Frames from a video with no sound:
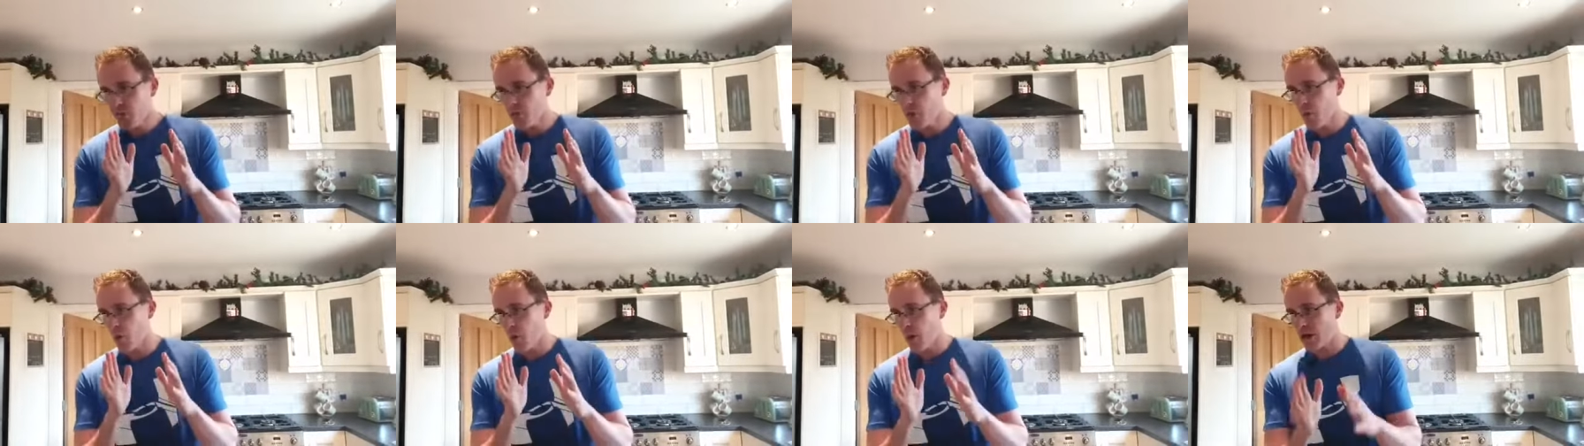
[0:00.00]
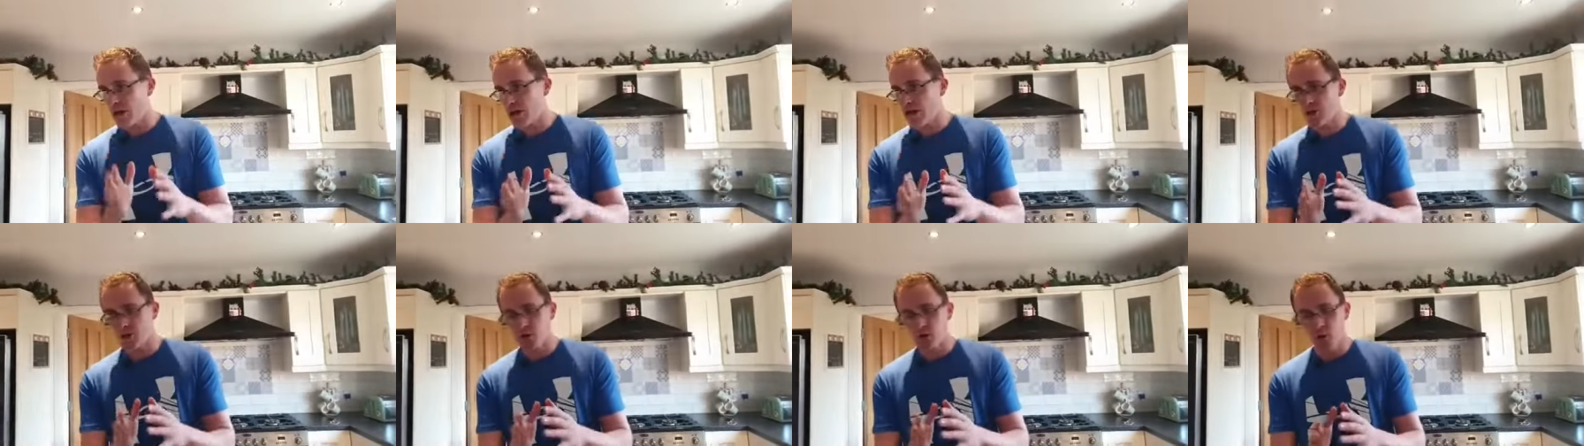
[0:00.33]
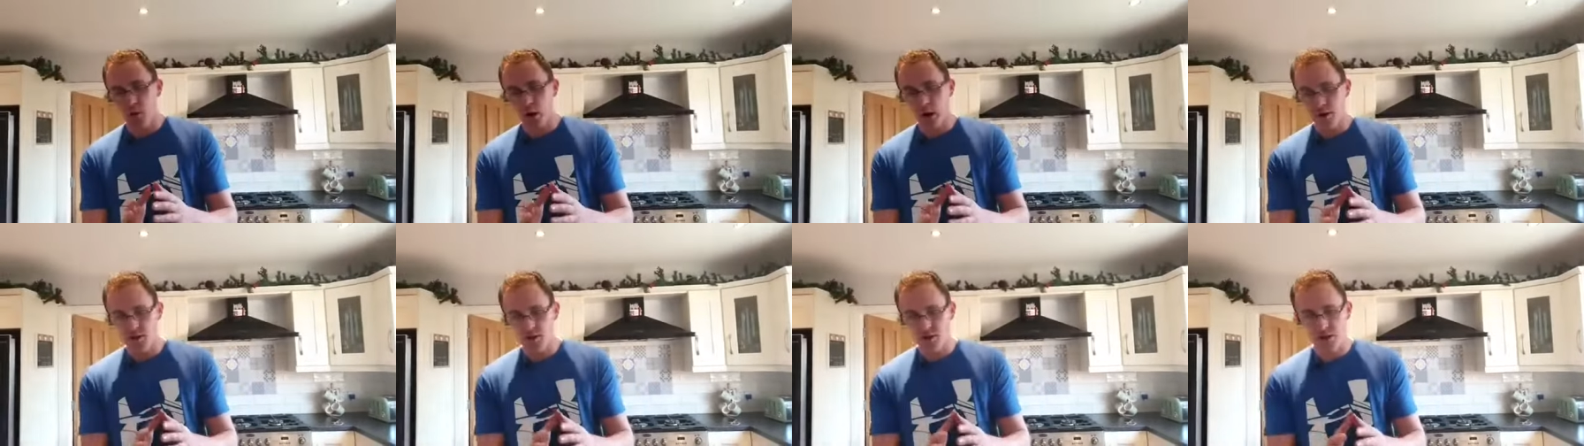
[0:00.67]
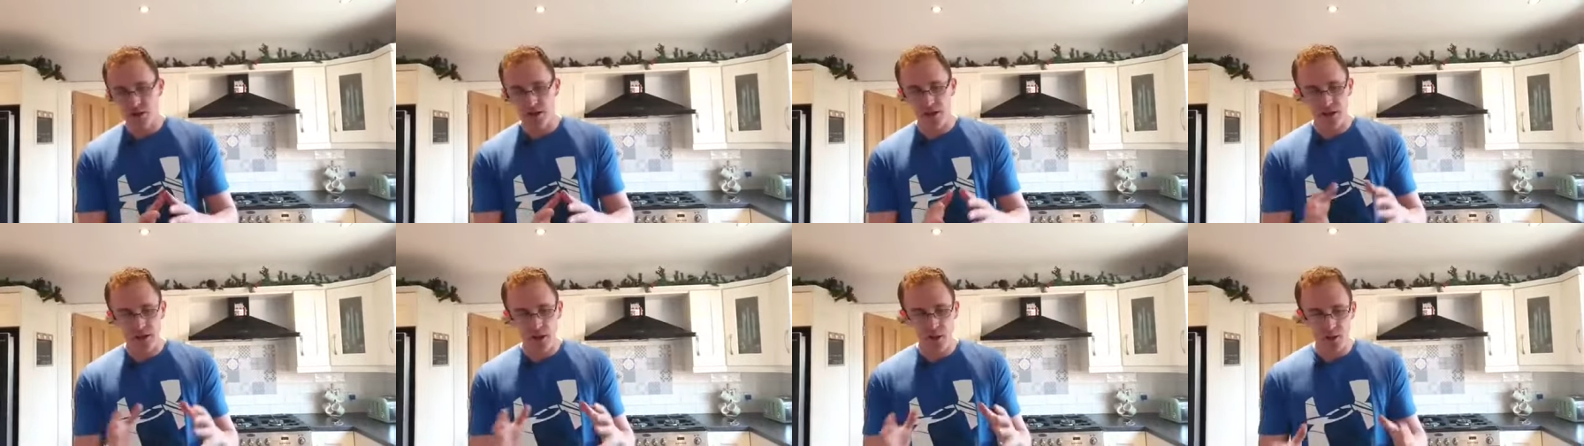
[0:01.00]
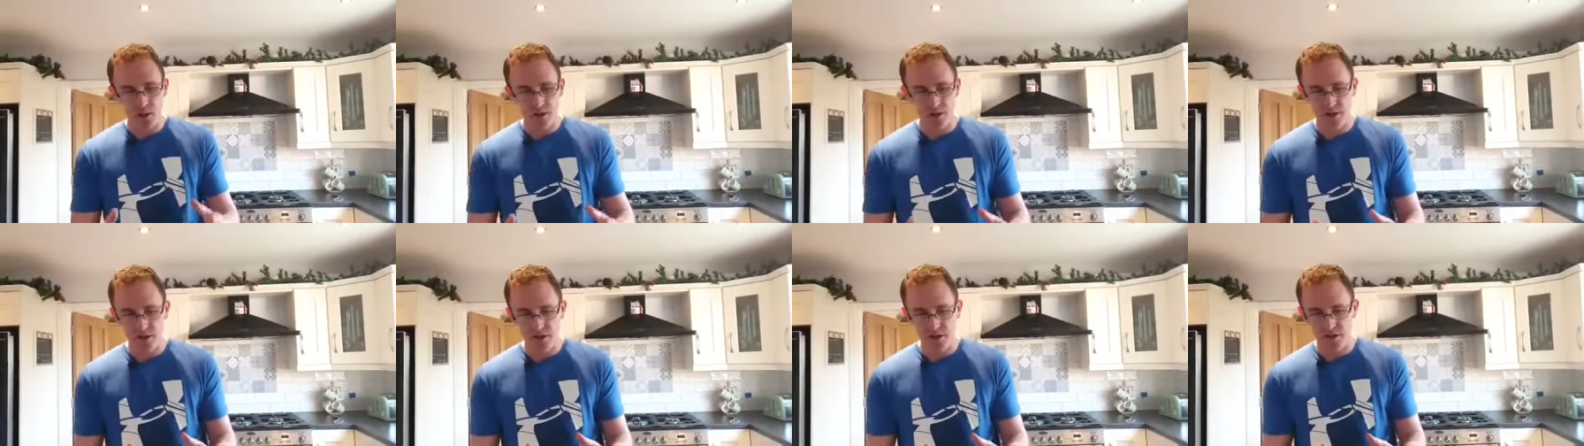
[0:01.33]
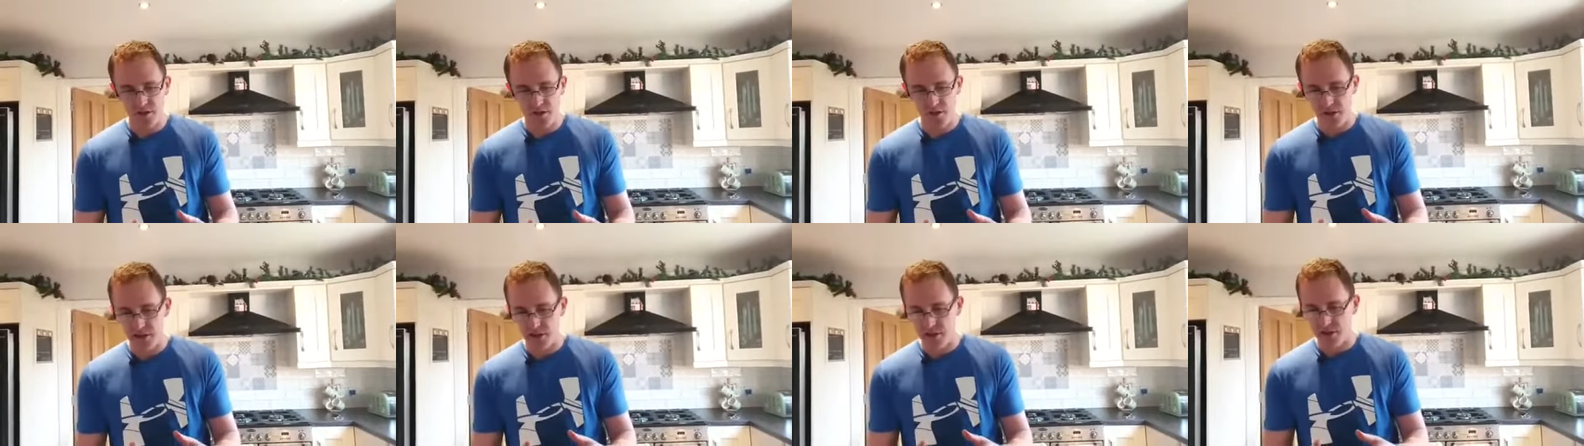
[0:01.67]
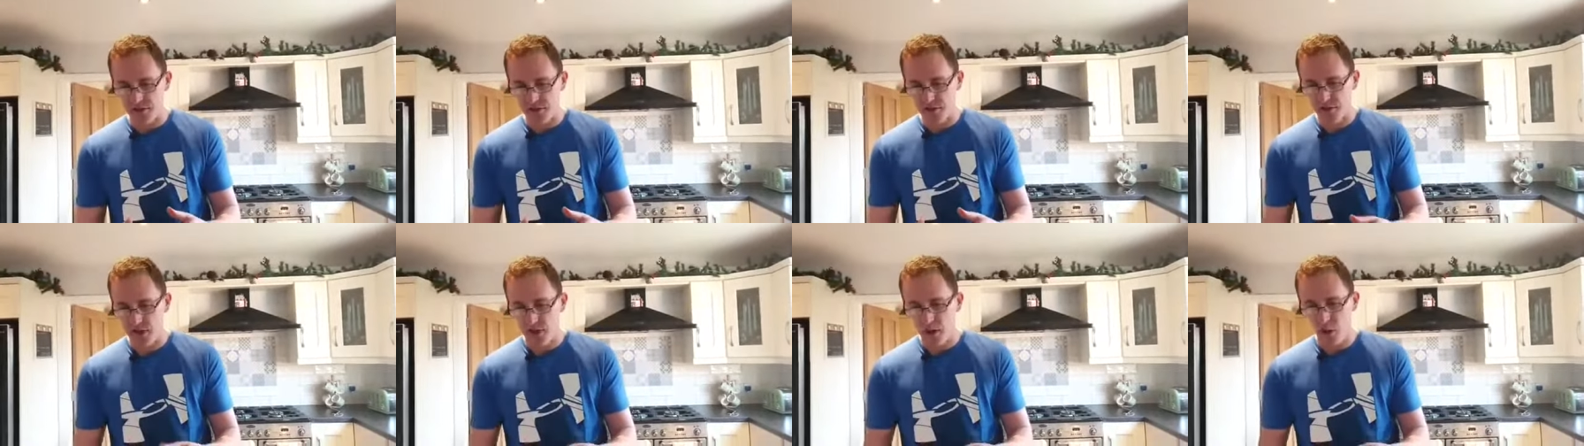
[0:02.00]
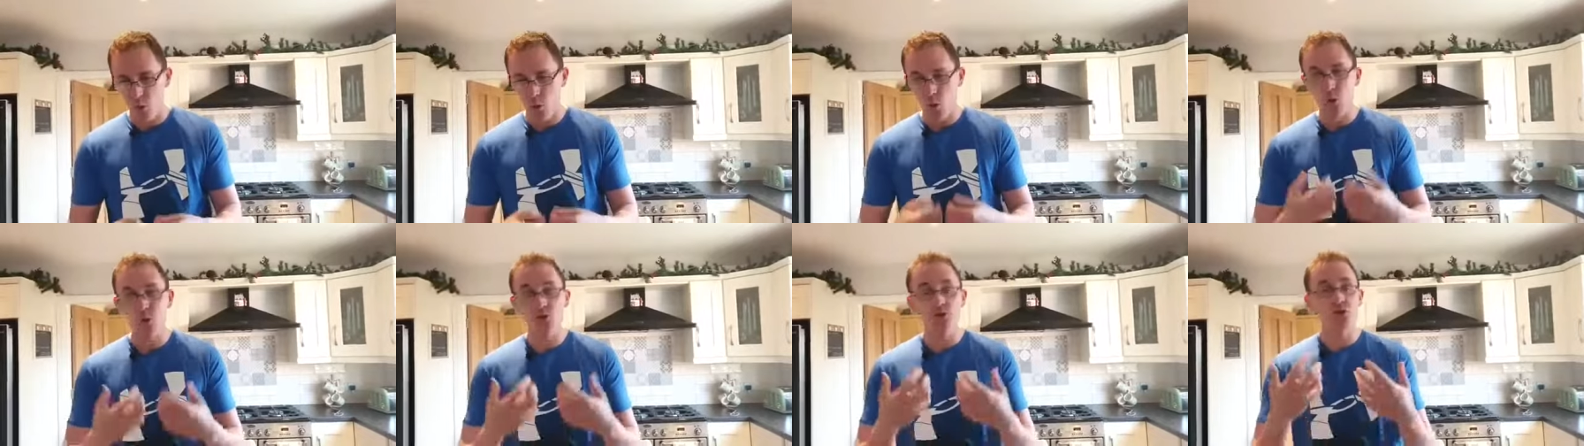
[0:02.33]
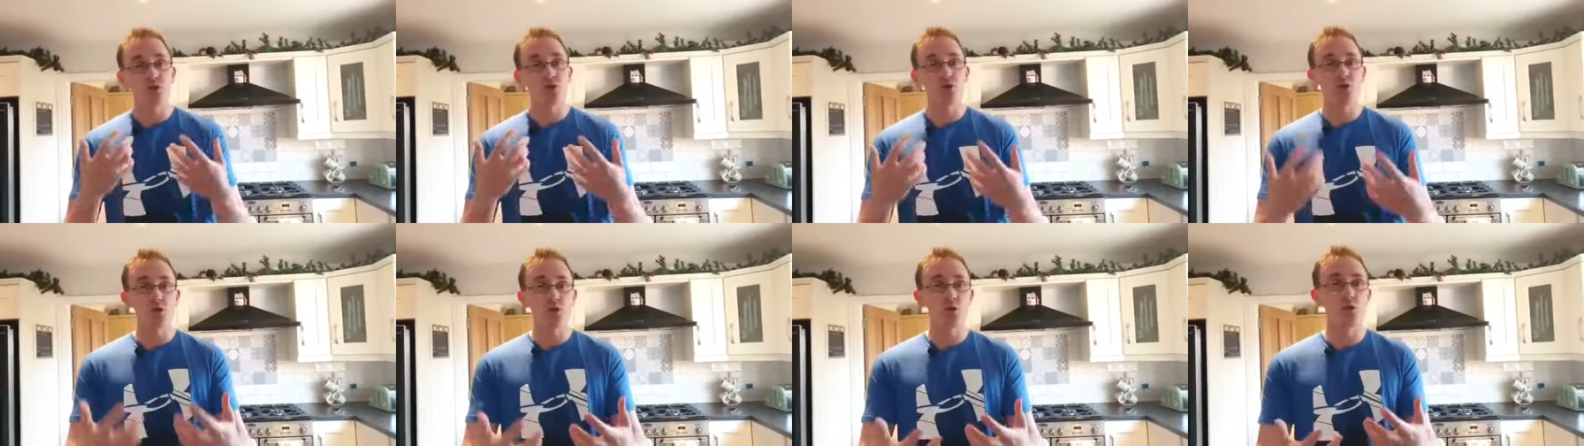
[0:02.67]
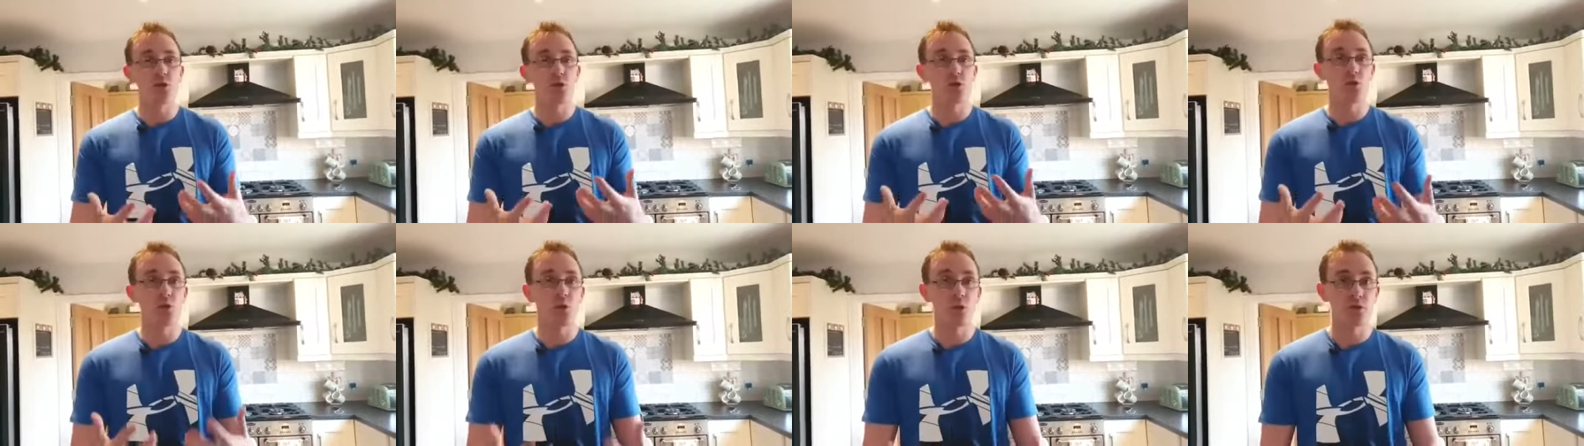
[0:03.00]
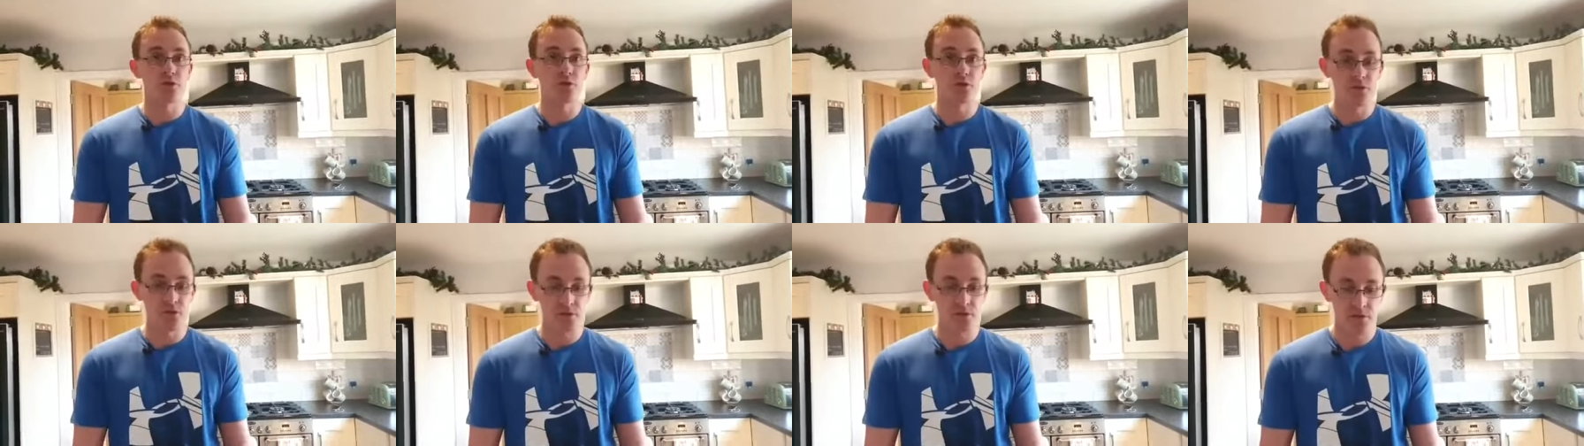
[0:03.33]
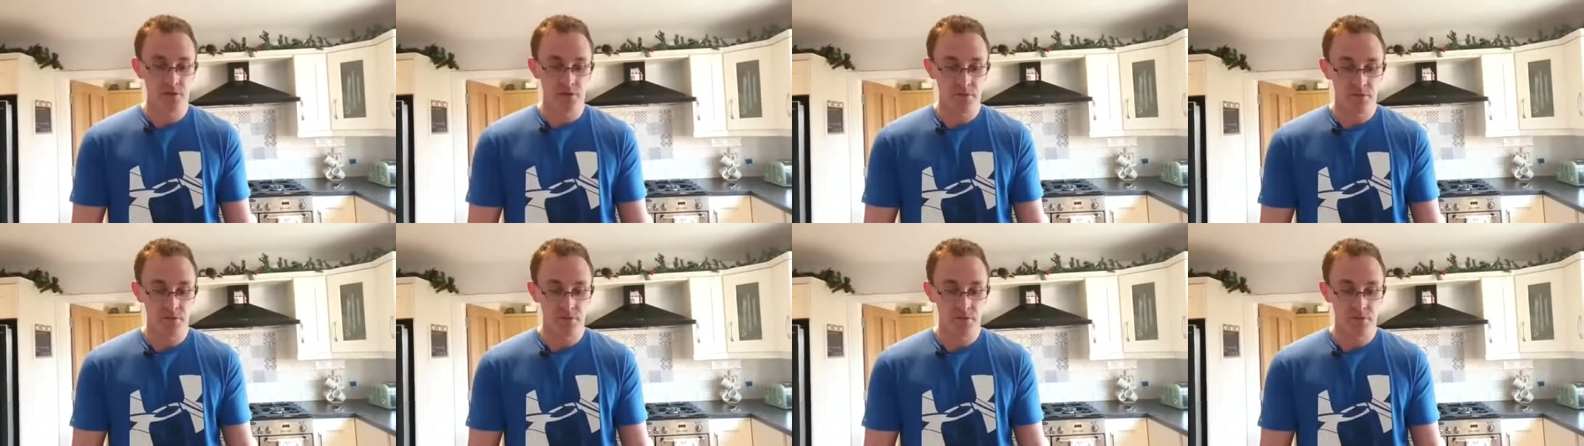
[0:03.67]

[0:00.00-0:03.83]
But what I do want you to get out of this is, once you do it once,